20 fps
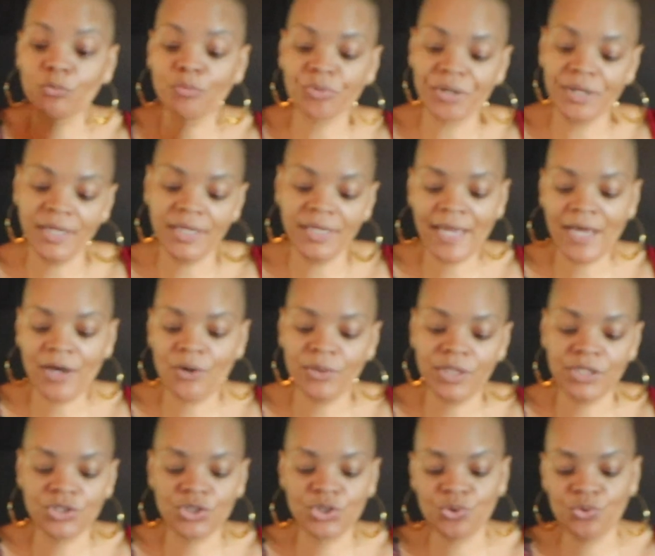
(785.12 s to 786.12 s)
break it out
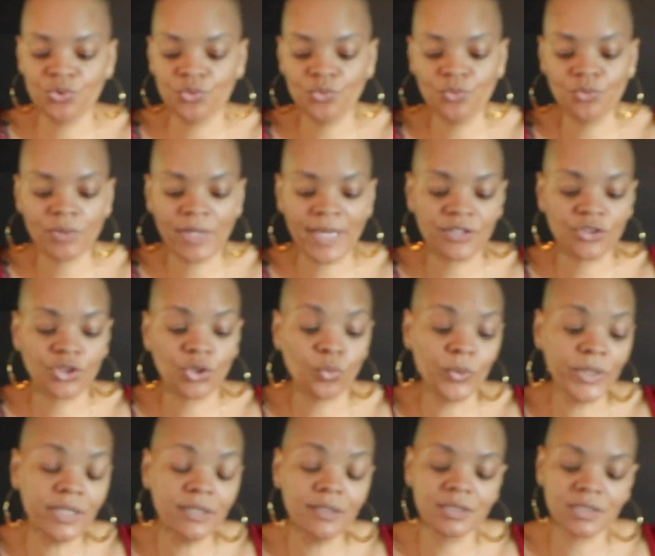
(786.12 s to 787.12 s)
into like the
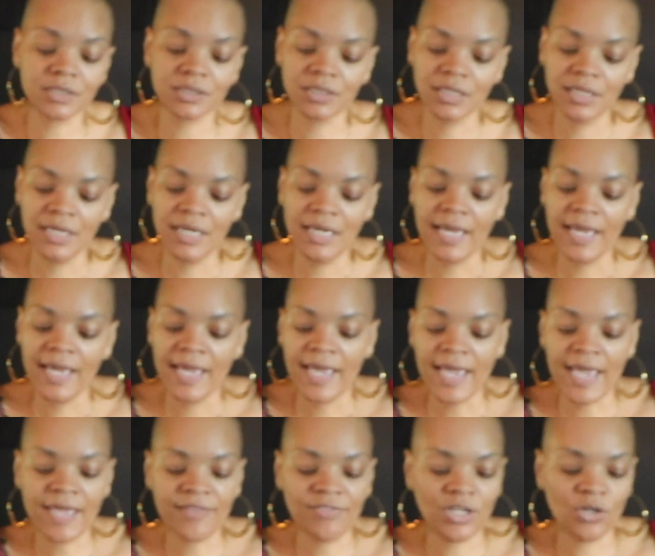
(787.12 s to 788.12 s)
weeks,
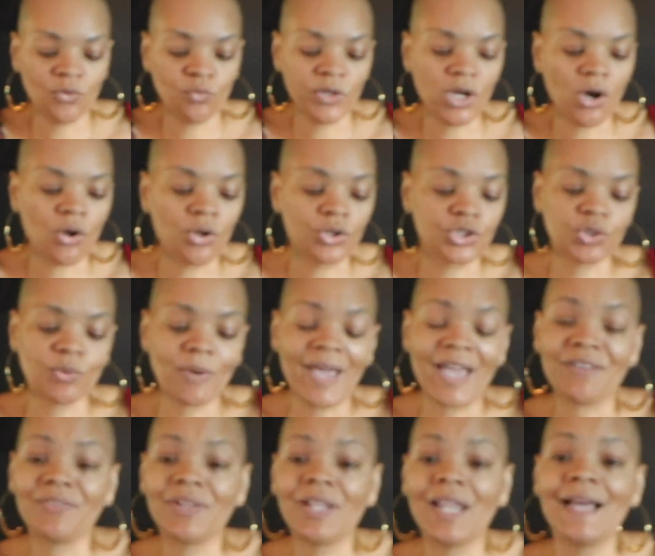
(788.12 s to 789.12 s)
and then we also
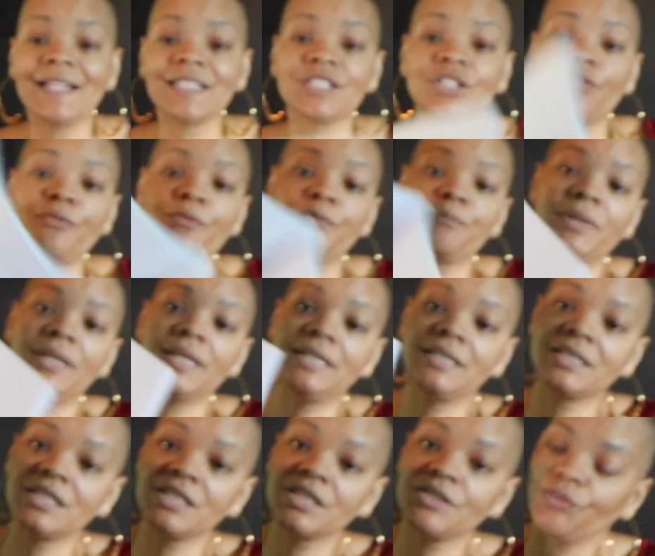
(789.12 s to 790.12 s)
have lots of
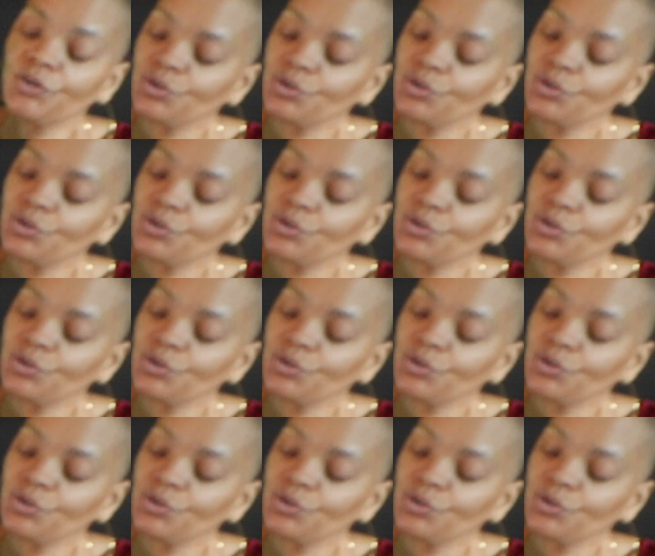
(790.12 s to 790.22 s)
places for